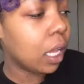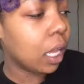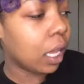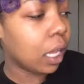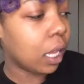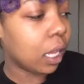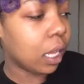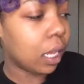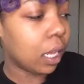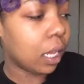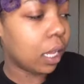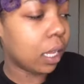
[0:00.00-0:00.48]

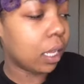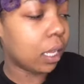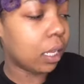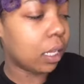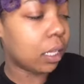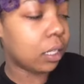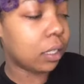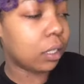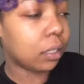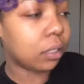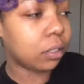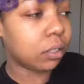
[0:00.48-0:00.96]

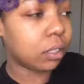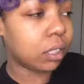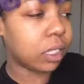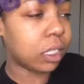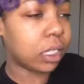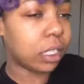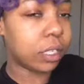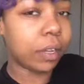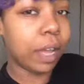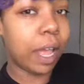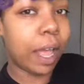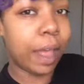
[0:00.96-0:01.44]
and
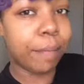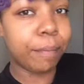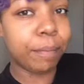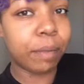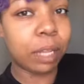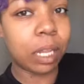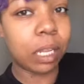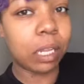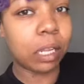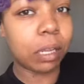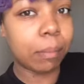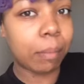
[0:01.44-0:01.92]
still have
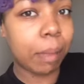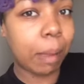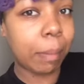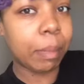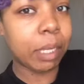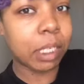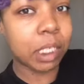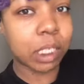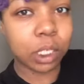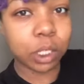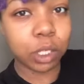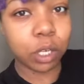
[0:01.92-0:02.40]
like my
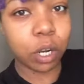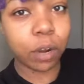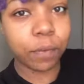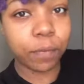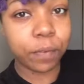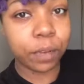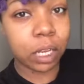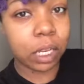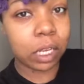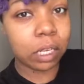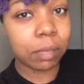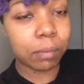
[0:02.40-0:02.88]
mason jar
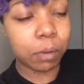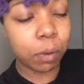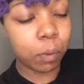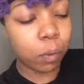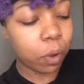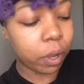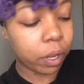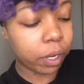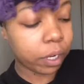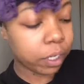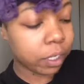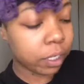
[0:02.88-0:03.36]
full of
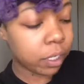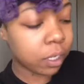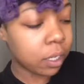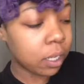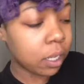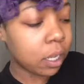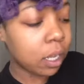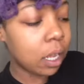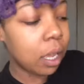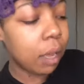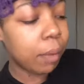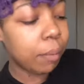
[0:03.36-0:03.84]
lemon water
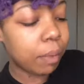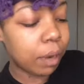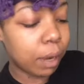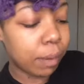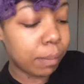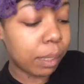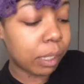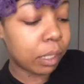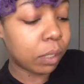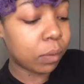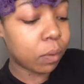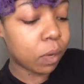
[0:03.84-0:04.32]
but
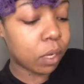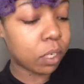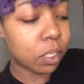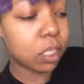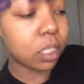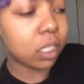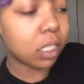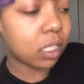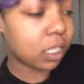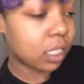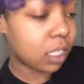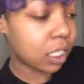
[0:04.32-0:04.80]
i'm about to
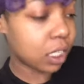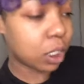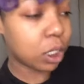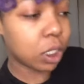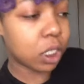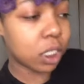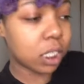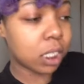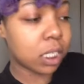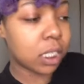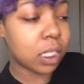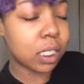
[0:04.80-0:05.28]
wash these
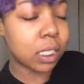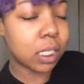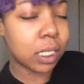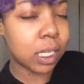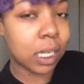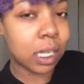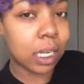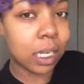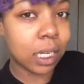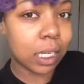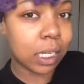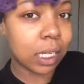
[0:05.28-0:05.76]
dishes
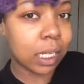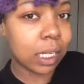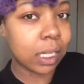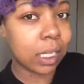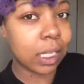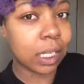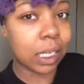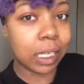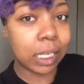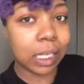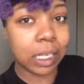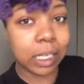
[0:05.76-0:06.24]
and then
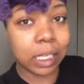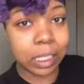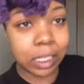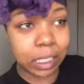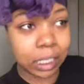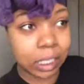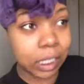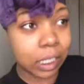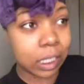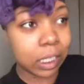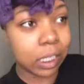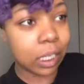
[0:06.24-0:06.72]
get the
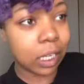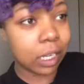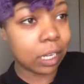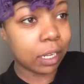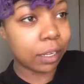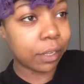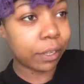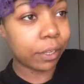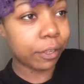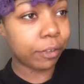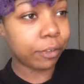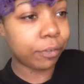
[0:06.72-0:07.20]
cleaning
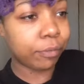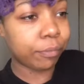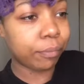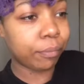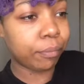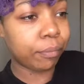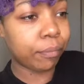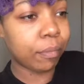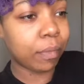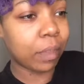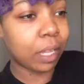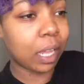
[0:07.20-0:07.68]

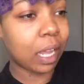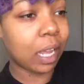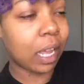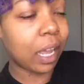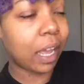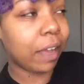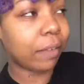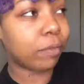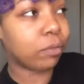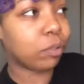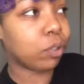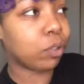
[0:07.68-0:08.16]
um
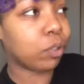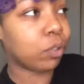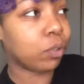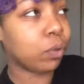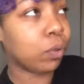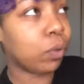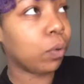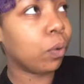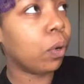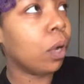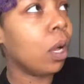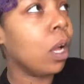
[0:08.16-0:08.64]
i have
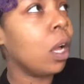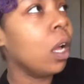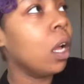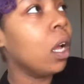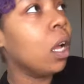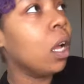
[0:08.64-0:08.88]
to